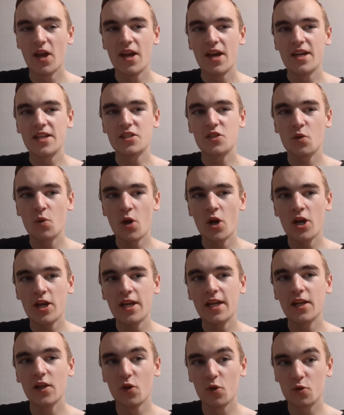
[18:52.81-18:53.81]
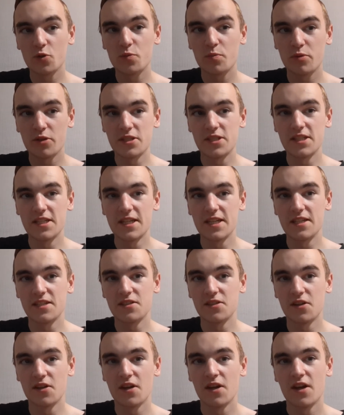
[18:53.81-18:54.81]
It's quirky, looks pretty
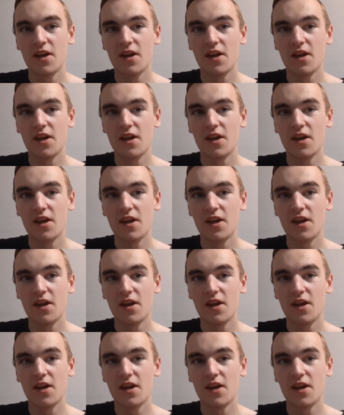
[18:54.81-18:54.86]
decent,